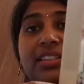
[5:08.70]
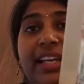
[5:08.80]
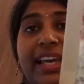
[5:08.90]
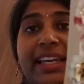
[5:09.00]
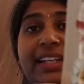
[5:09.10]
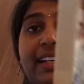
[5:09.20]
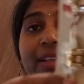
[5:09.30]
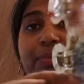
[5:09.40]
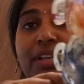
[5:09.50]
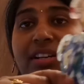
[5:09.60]
hair
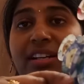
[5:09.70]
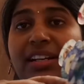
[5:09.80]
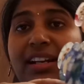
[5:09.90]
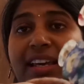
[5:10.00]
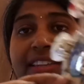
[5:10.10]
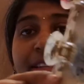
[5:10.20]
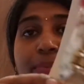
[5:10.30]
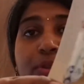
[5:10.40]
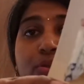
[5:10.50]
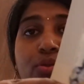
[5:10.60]
clips. I really like
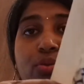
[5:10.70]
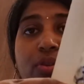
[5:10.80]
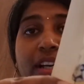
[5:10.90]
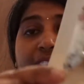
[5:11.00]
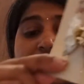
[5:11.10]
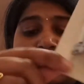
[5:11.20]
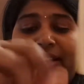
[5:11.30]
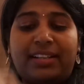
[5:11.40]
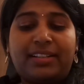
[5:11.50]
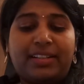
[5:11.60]
them, they're so nice.
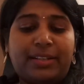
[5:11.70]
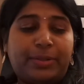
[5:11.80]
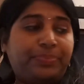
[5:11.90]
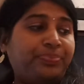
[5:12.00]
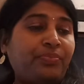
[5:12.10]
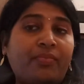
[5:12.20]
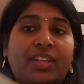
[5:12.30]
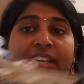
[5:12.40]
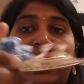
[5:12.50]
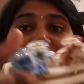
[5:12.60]
And
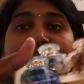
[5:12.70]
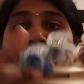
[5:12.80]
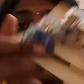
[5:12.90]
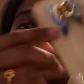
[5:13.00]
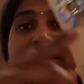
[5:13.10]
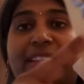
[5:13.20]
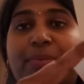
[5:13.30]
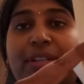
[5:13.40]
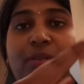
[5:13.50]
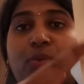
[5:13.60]
yeah, I've got this
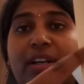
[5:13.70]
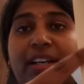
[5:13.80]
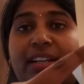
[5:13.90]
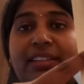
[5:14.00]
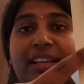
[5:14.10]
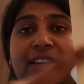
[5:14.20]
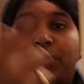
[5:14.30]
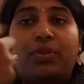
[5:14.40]
similar one, the other